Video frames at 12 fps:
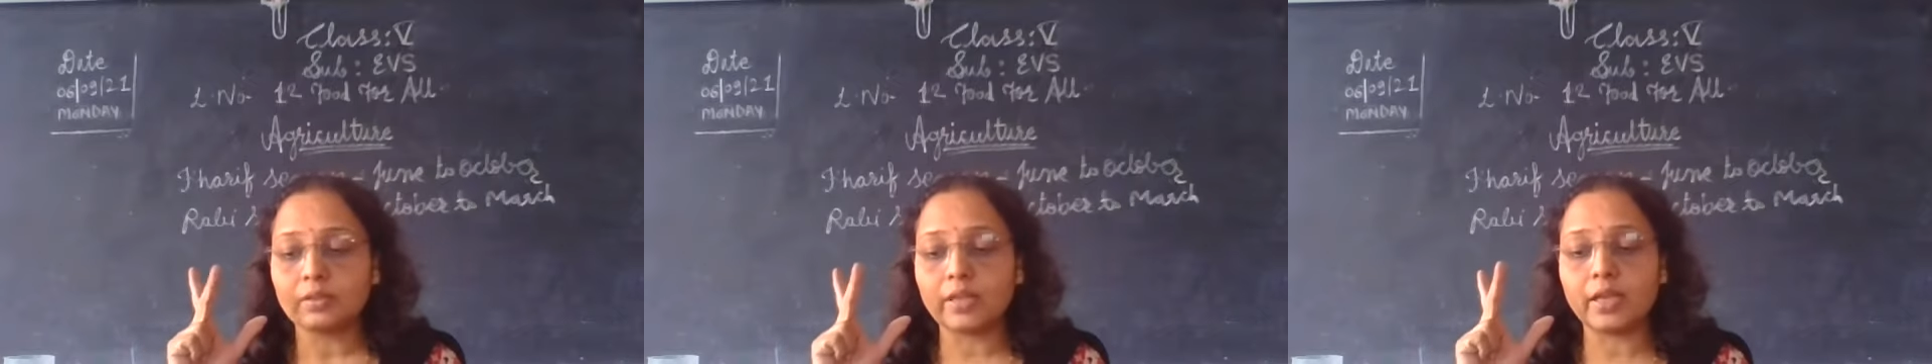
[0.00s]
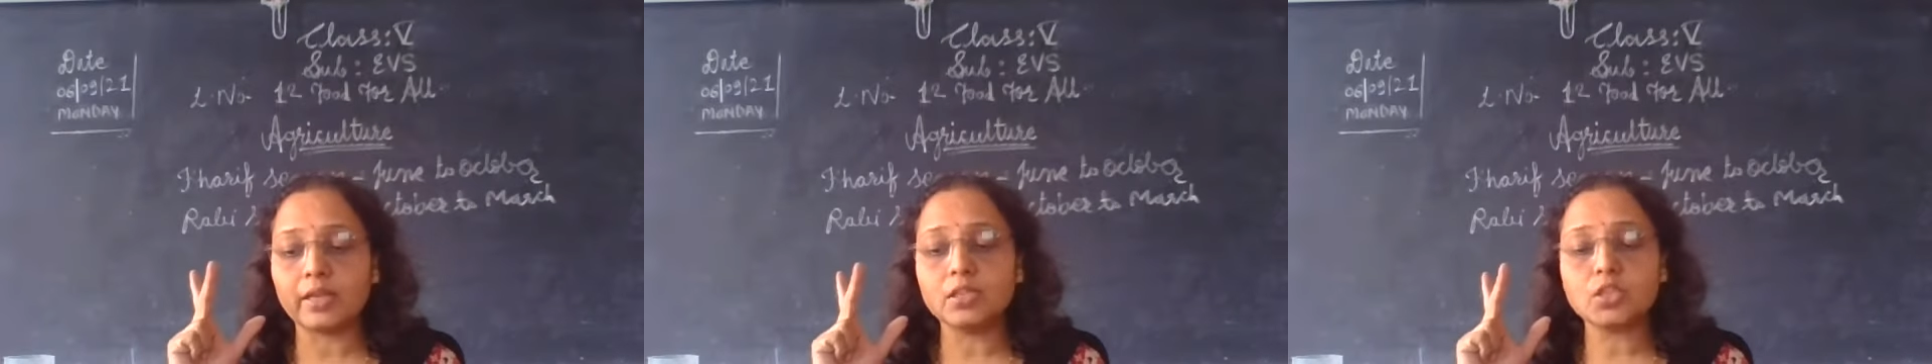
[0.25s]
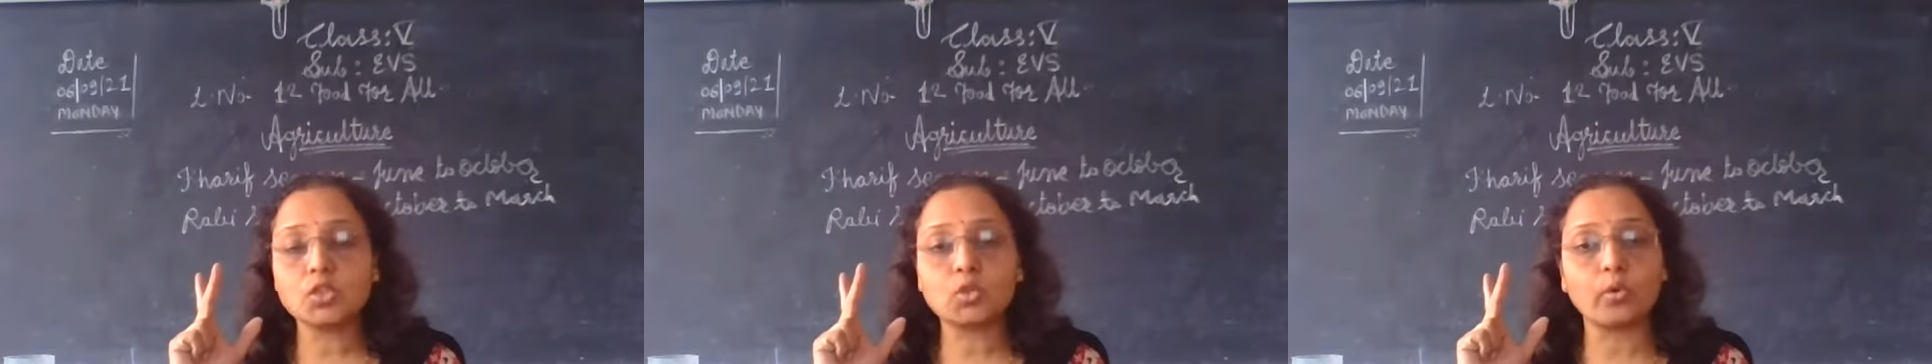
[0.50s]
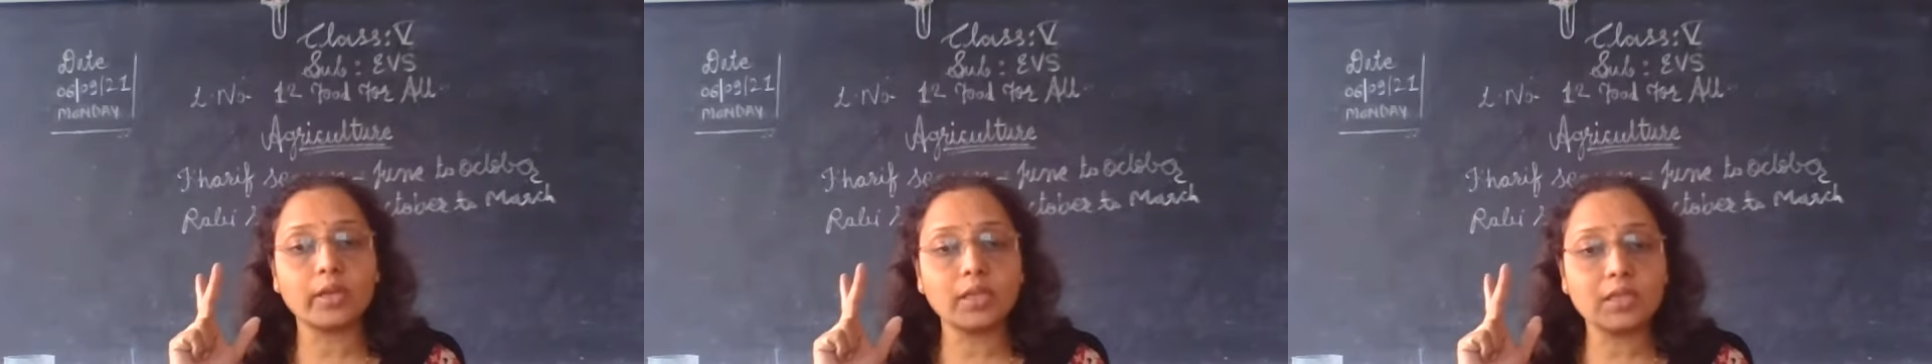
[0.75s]
Then
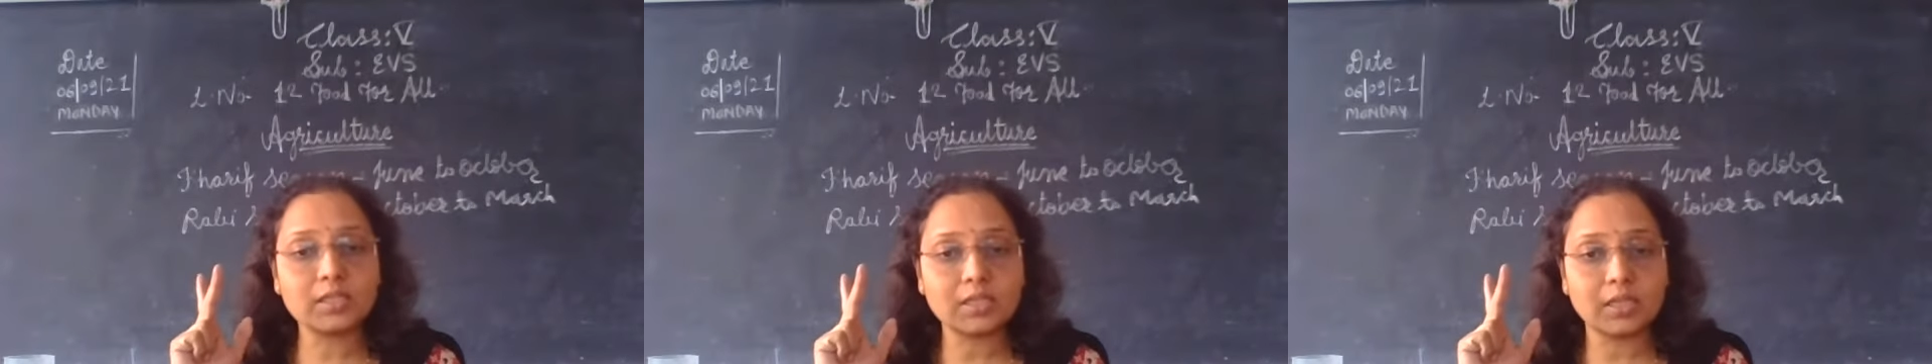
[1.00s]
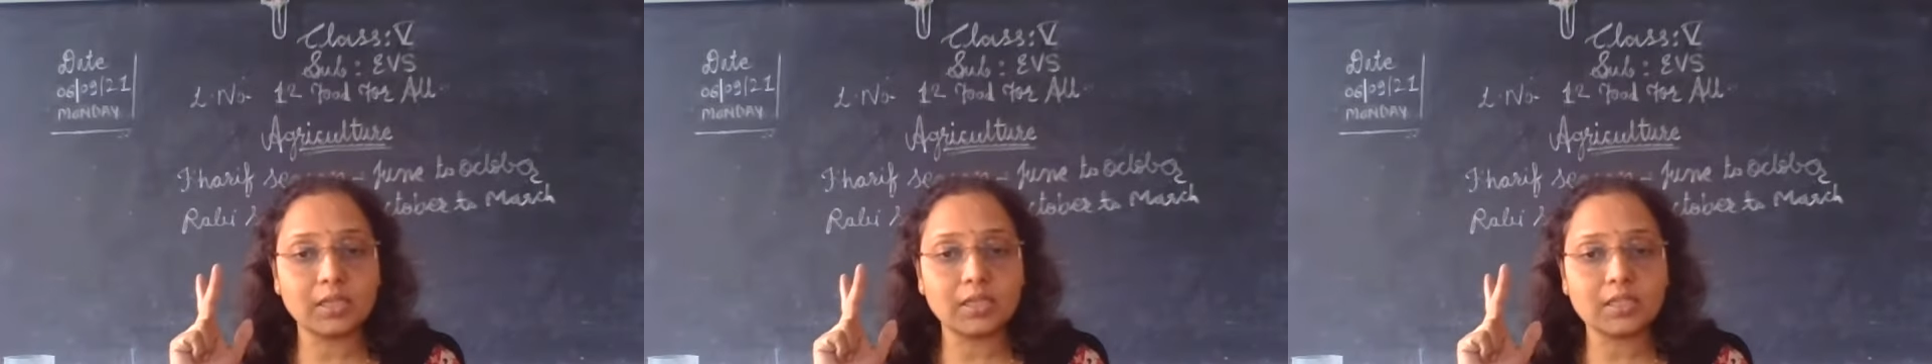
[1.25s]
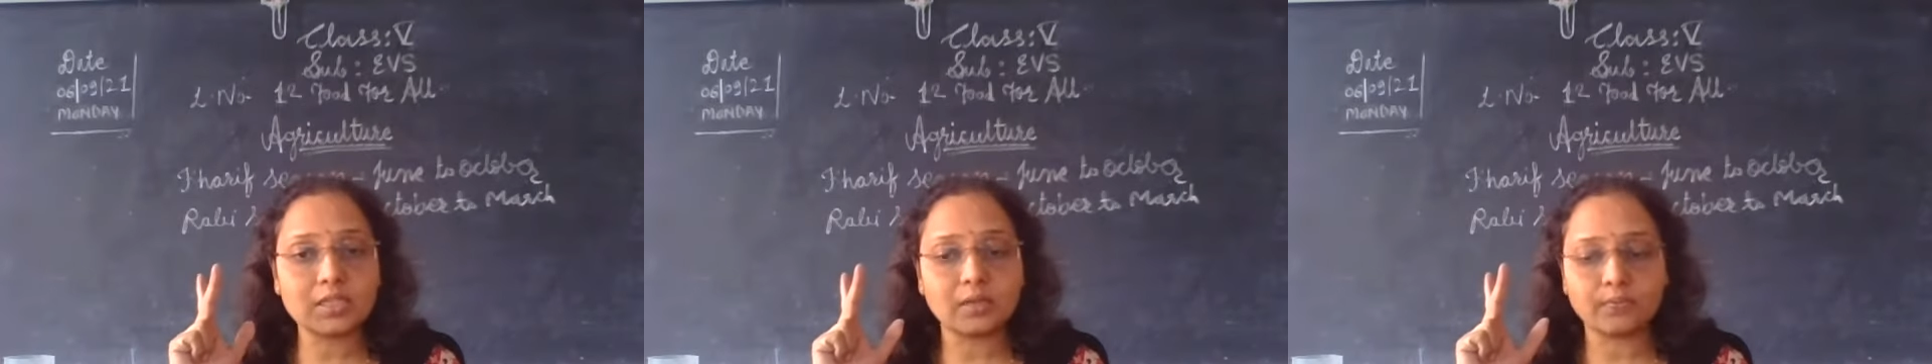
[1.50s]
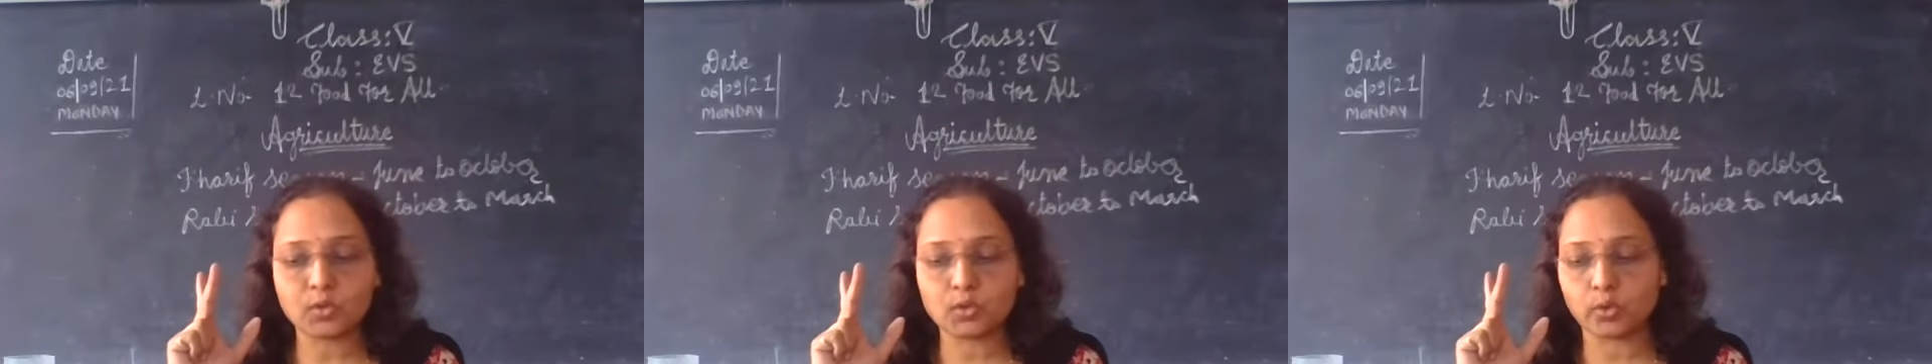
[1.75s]
sowing seeds.
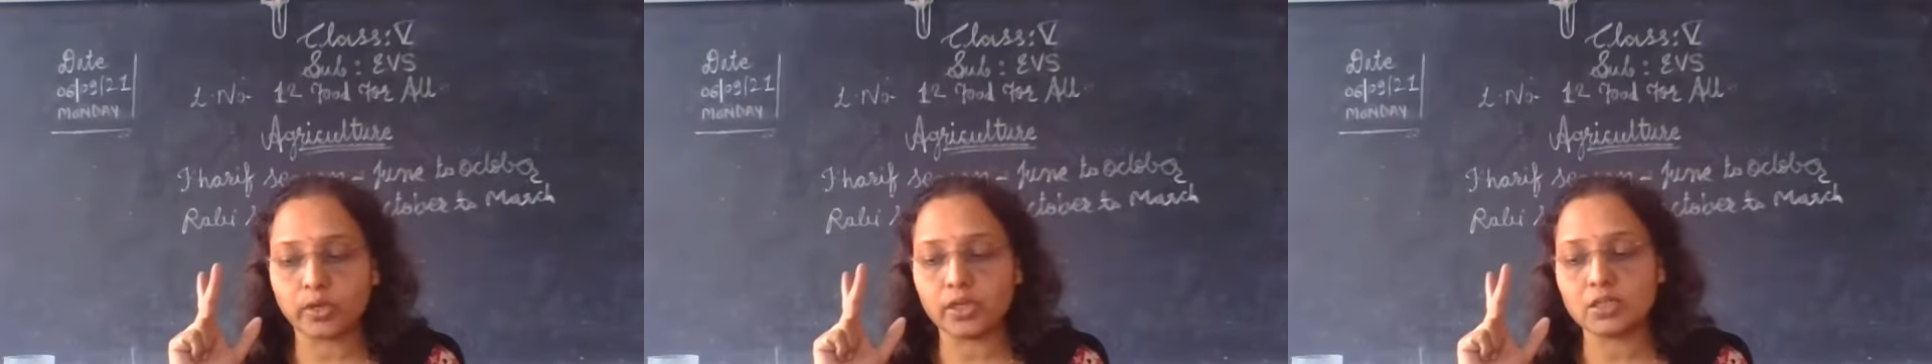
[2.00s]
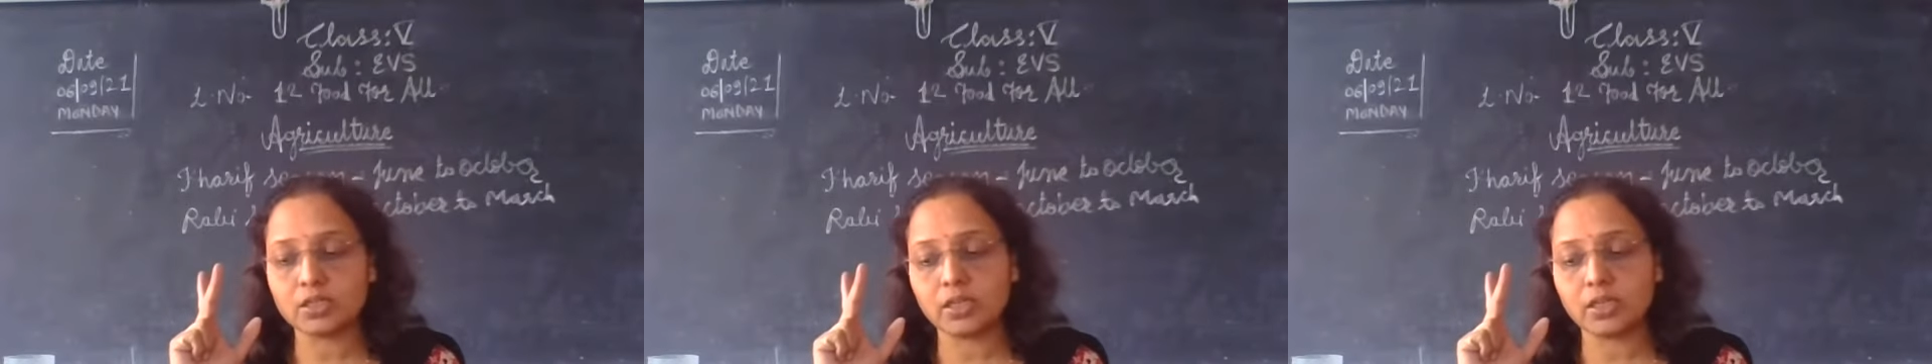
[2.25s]
Sowing